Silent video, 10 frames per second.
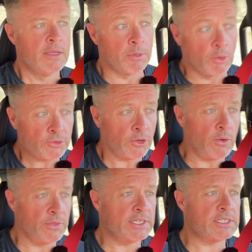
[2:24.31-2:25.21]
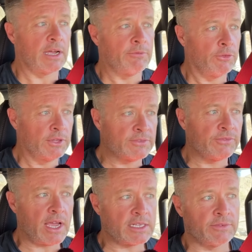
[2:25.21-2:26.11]
but also on this stuff, on this
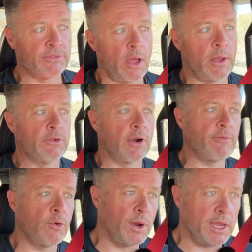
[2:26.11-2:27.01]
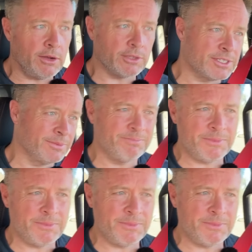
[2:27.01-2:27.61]
faster flowing gravel where you've got some,